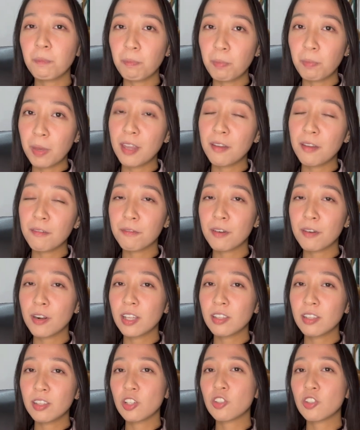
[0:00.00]
pay for
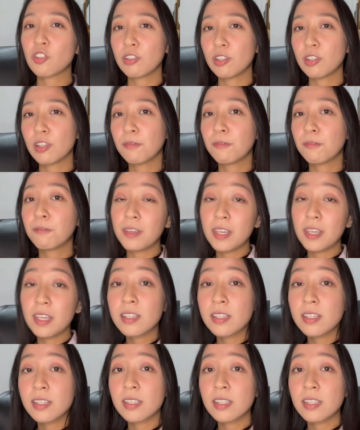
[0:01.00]
additional
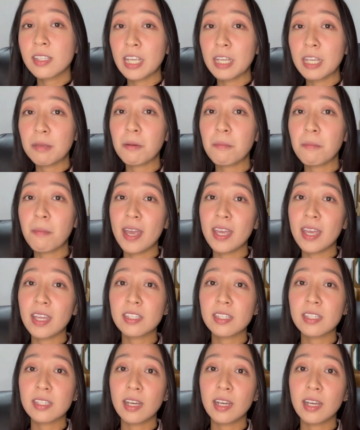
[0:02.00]
fees na ibabayad
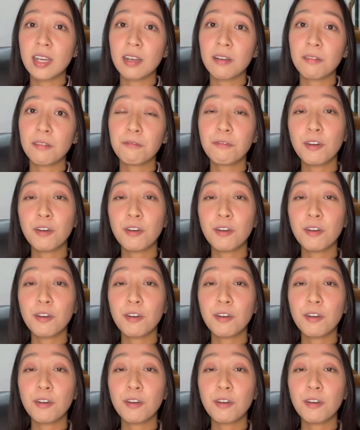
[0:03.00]
sa